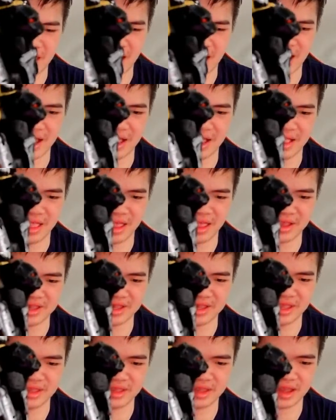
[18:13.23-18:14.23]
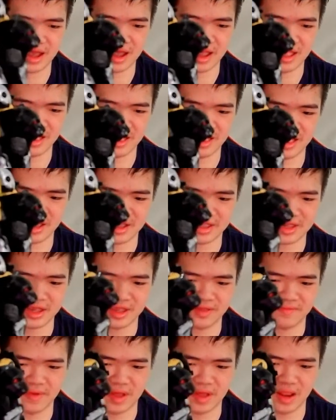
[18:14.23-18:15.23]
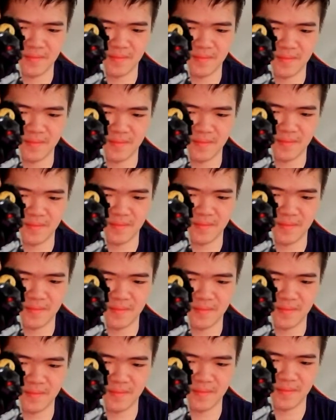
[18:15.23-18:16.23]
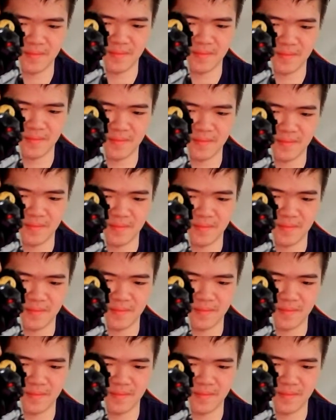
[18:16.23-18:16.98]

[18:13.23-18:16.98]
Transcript: I likes it. I likes it very much. But